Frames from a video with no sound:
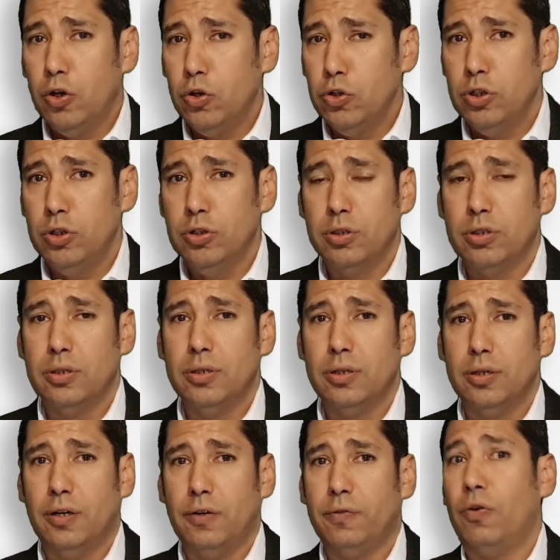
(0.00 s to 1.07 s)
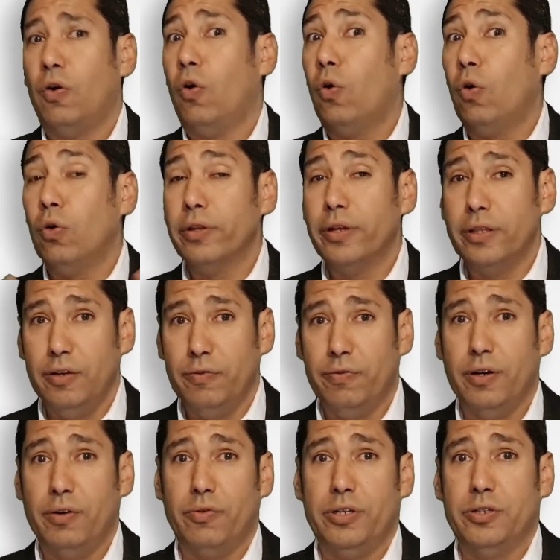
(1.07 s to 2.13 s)
good use of all the
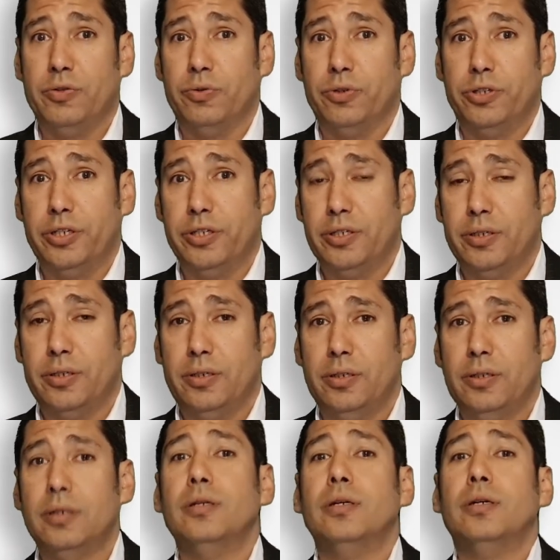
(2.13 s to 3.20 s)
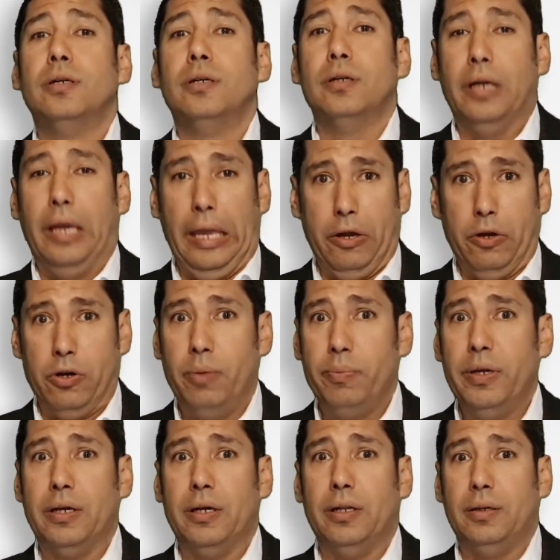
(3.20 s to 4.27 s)
different resources:
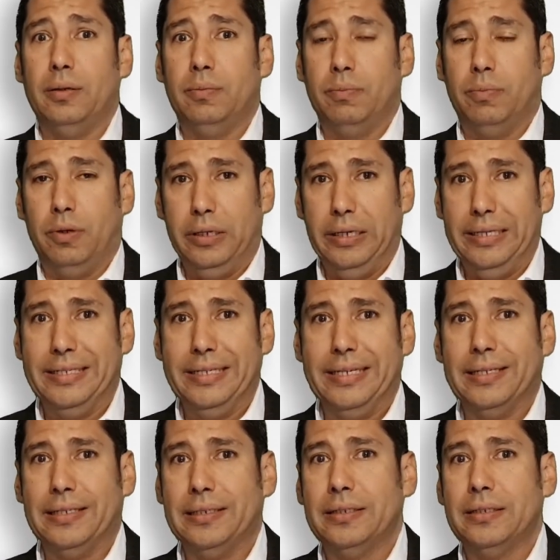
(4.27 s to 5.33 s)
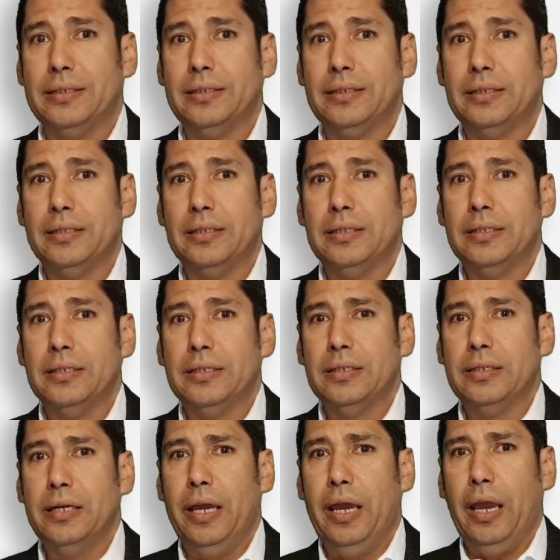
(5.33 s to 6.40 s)
economical, political,
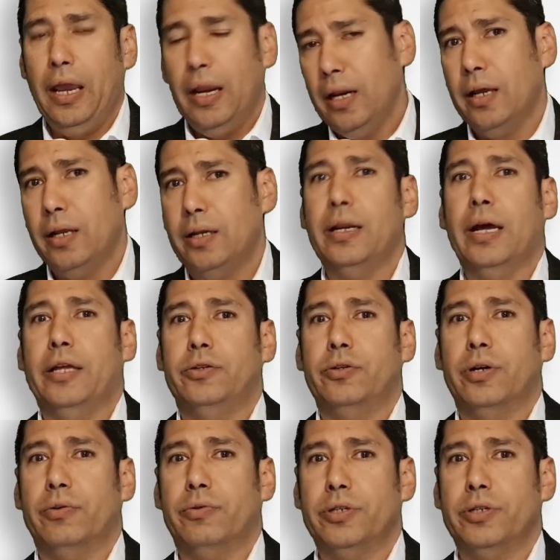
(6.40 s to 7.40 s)
and natural